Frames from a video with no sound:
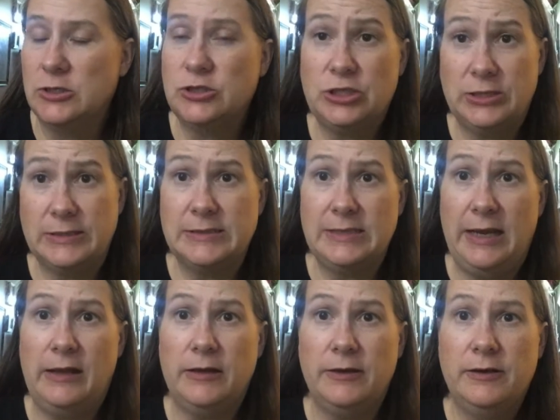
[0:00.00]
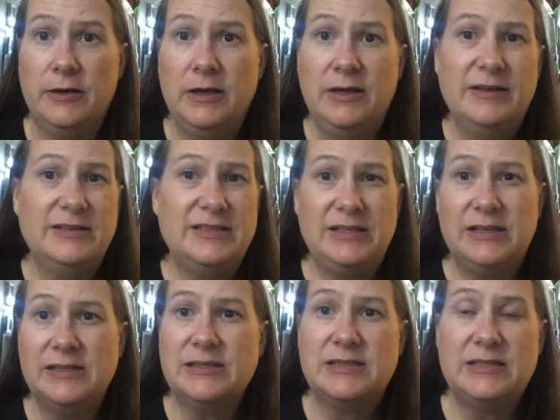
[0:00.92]
chicken salad because he
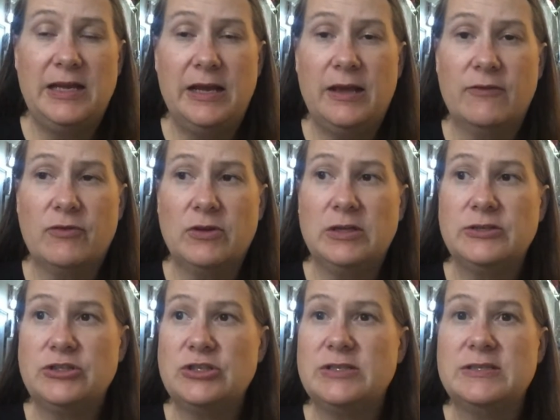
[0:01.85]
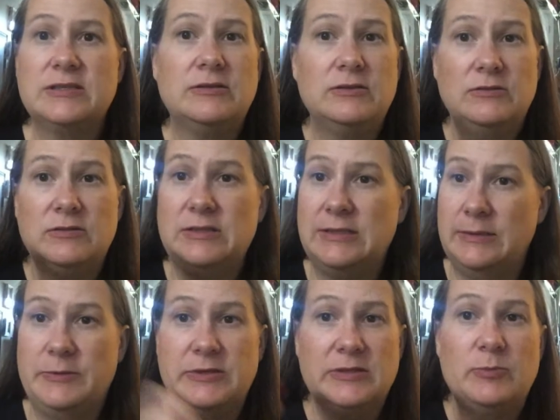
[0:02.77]
likes to take it for lunches and
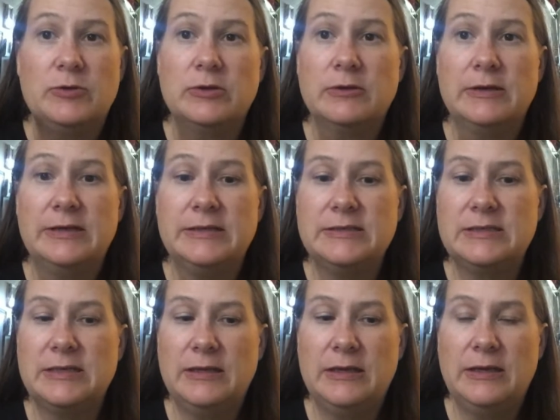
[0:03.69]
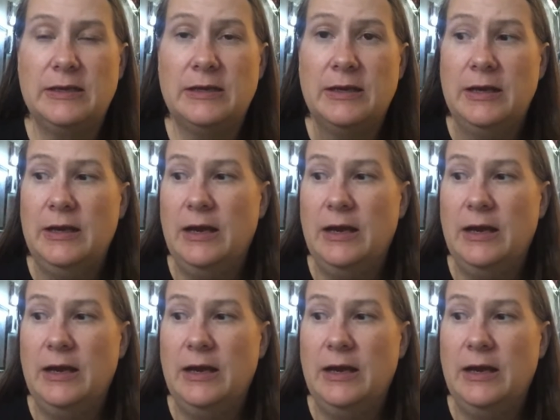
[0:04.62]
dip his pork rinds in it.